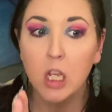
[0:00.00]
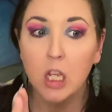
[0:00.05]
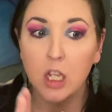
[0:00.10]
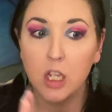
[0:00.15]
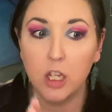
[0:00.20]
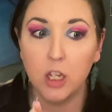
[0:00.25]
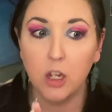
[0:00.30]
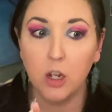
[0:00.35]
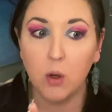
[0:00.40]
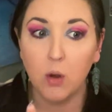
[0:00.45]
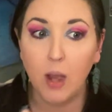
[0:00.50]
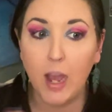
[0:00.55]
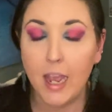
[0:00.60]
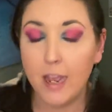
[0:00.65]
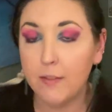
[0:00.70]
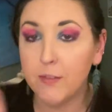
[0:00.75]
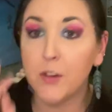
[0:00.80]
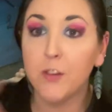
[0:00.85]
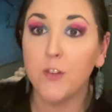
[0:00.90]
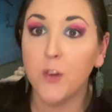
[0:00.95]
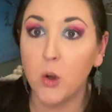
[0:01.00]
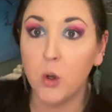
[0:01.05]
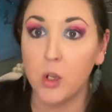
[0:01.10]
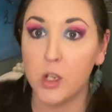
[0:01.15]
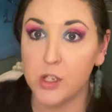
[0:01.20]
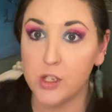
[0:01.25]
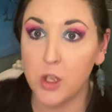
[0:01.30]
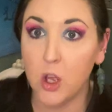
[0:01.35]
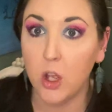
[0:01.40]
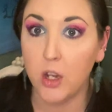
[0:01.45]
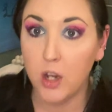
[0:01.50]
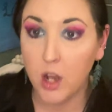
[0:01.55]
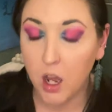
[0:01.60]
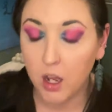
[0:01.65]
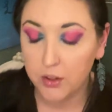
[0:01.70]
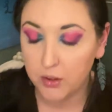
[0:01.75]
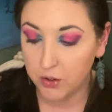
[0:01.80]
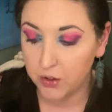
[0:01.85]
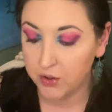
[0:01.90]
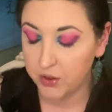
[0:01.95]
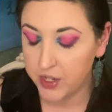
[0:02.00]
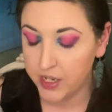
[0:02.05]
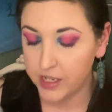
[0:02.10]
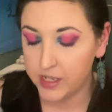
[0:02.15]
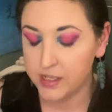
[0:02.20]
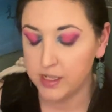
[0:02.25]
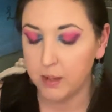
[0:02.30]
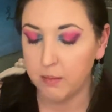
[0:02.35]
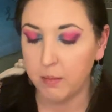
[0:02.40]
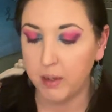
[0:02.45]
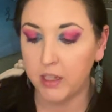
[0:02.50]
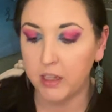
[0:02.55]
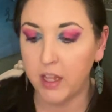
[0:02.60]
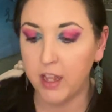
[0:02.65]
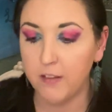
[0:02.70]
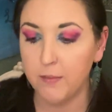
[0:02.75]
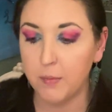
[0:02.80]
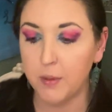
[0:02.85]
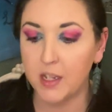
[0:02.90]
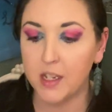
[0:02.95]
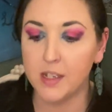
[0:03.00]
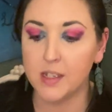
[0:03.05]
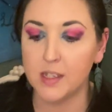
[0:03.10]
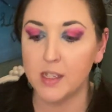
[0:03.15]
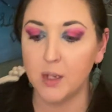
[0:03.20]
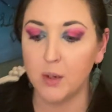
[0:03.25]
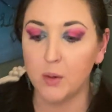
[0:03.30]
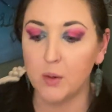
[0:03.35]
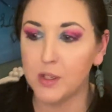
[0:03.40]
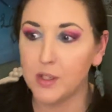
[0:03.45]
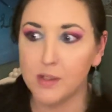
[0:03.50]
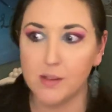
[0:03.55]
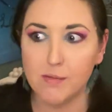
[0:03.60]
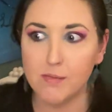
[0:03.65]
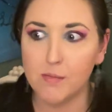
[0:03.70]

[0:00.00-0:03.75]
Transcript: you know i have to focus on other things in my life because there was